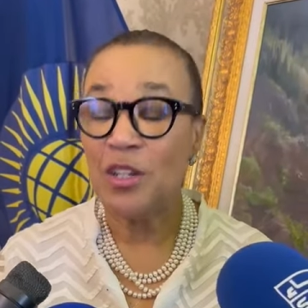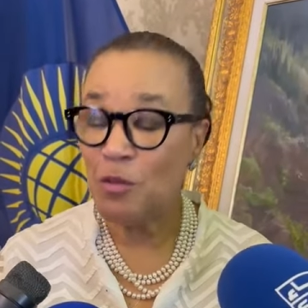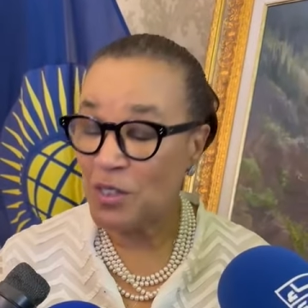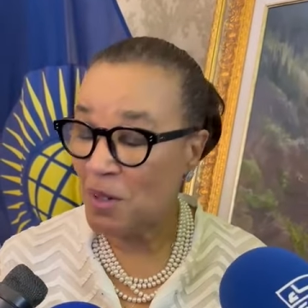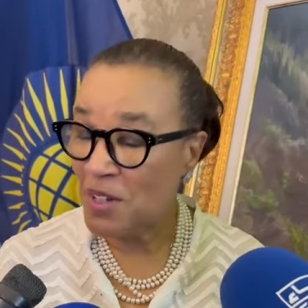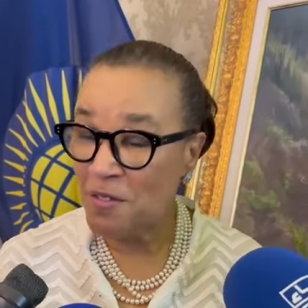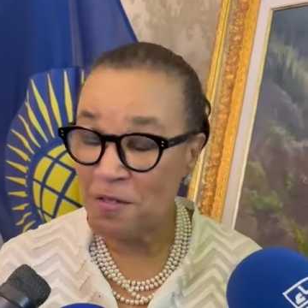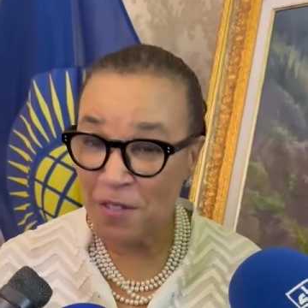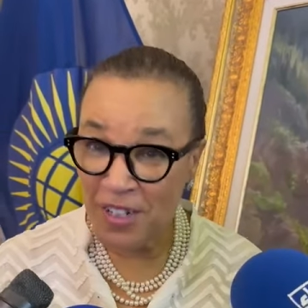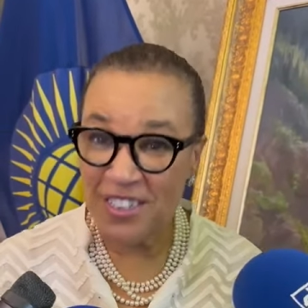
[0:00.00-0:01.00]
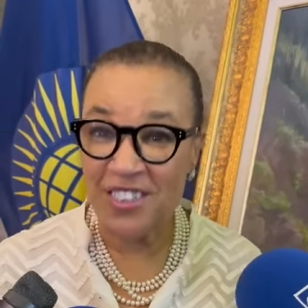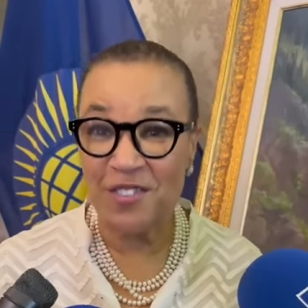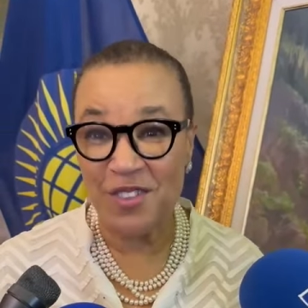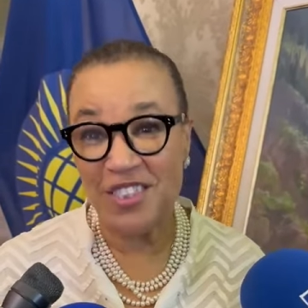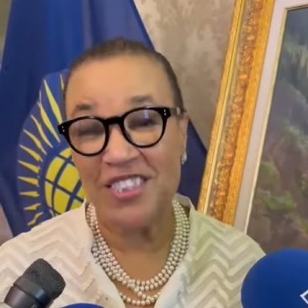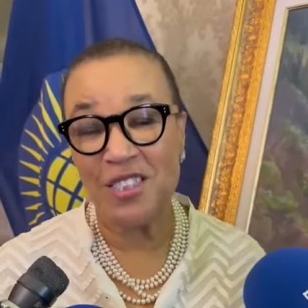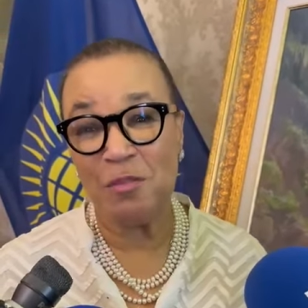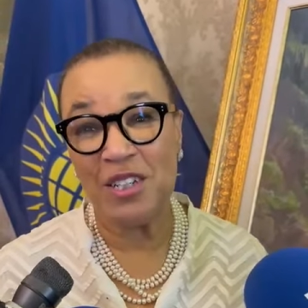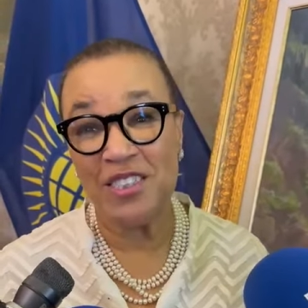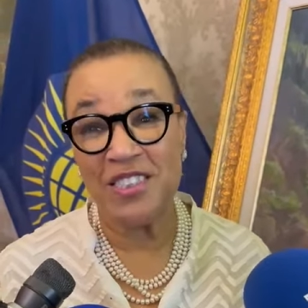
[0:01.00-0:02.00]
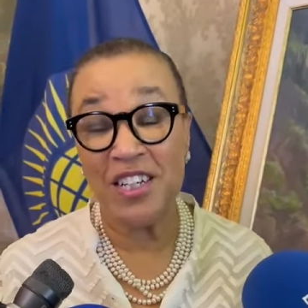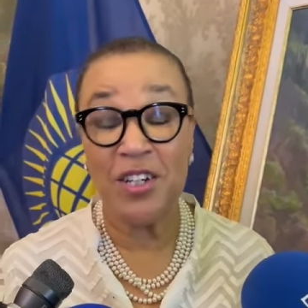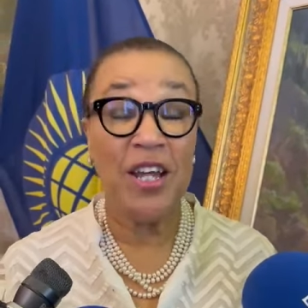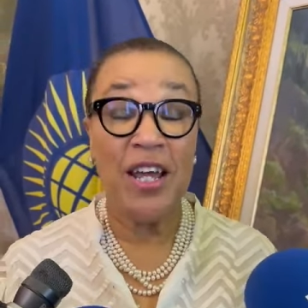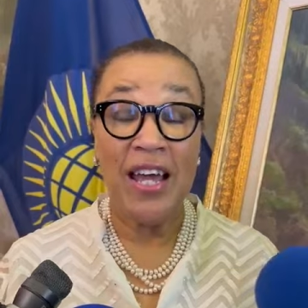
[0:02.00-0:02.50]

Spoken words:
It was my first visit to Pakistan.